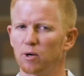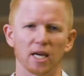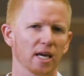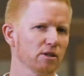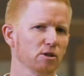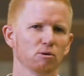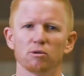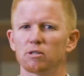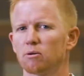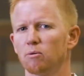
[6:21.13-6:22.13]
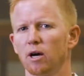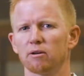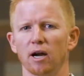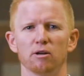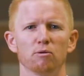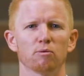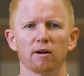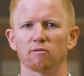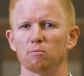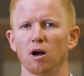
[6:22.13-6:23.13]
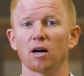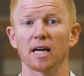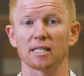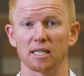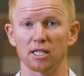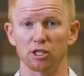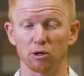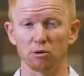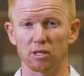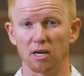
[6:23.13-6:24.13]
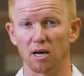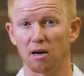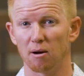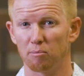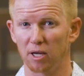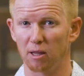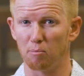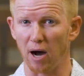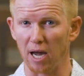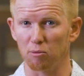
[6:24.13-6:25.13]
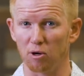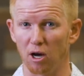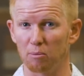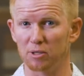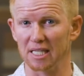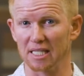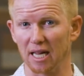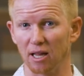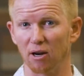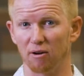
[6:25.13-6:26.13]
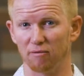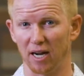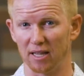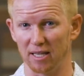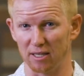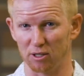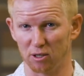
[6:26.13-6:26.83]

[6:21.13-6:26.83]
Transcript: We can't use whether I knew right from wrong as an excuse, but the Bible helps us clarify things.